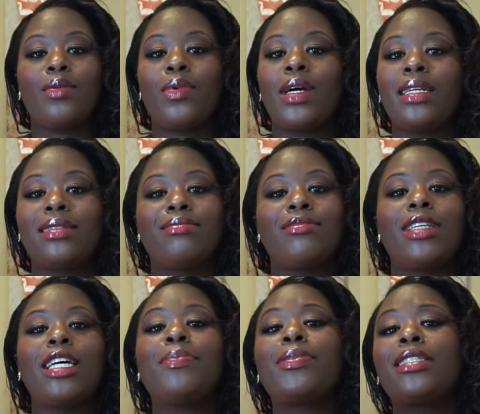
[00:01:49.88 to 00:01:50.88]
with
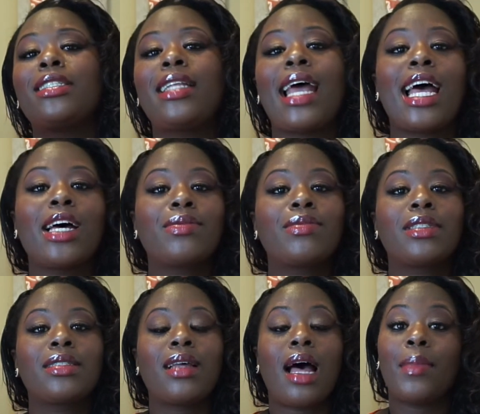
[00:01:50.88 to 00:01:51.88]
ups and downs.
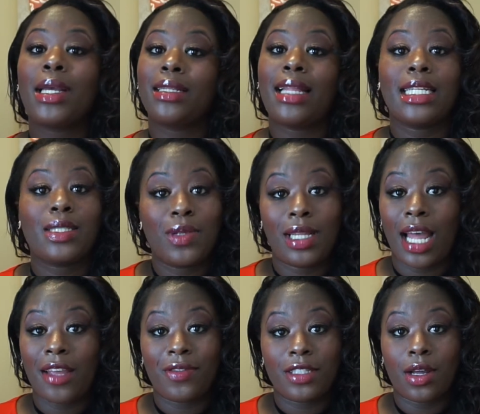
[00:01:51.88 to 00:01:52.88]
I mean, that's what
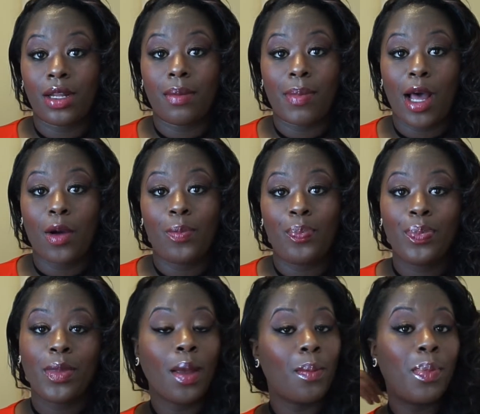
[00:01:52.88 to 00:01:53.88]
life is all about,
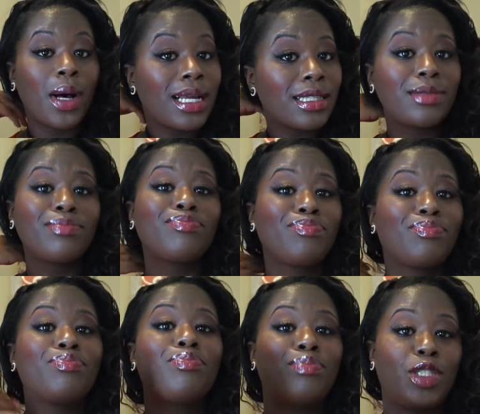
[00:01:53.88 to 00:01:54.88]
but
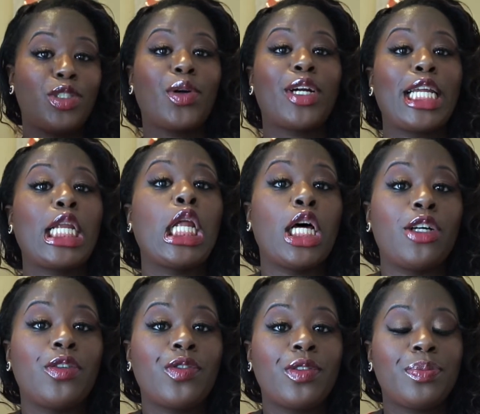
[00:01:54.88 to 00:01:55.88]
majority
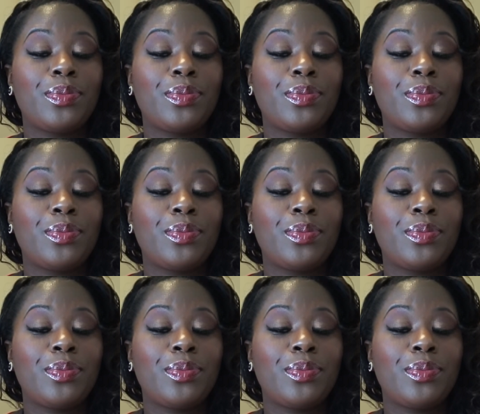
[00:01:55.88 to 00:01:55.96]
love.